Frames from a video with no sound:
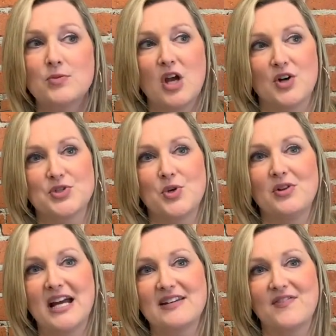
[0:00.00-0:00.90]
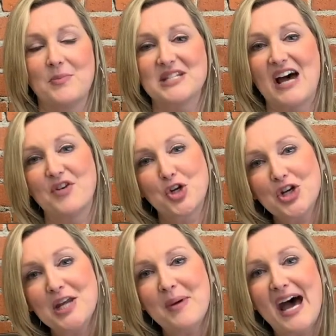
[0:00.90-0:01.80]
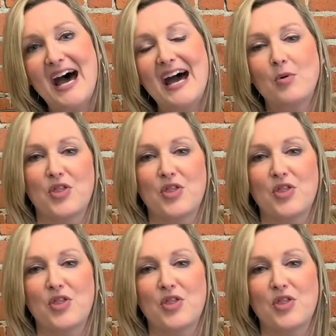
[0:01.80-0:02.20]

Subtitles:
We also like them to have a goodie bag